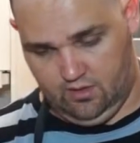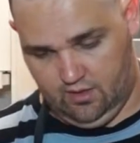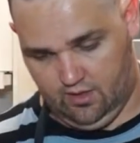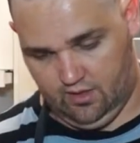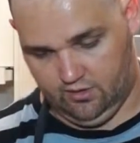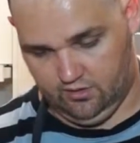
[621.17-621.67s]

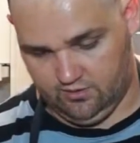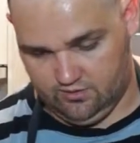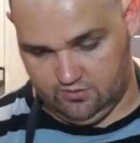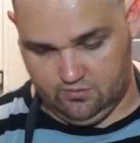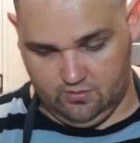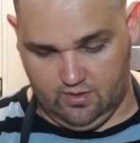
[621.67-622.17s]
And I'd like
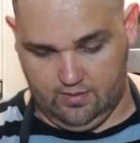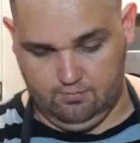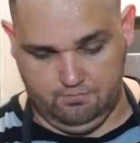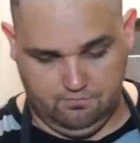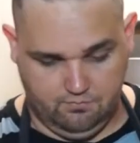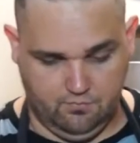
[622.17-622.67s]
to
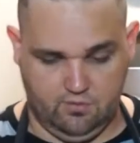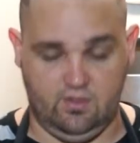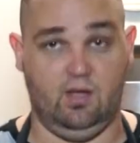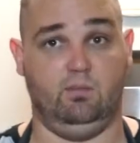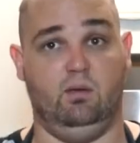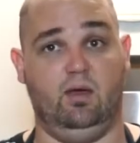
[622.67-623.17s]

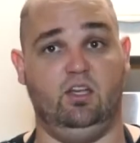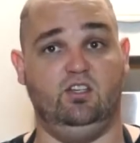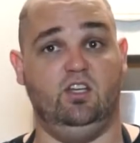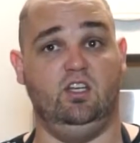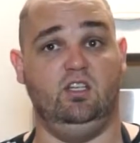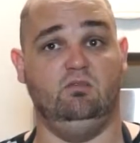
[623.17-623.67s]
thank my mate
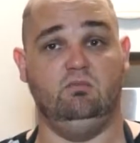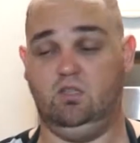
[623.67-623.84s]
Dean.